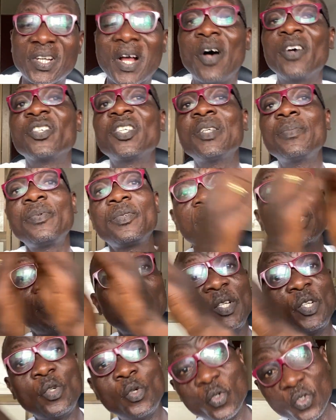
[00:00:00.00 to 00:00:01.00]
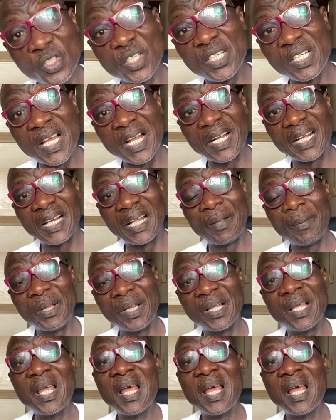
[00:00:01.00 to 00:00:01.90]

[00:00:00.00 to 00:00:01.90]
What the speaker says: can also still be used in the academic.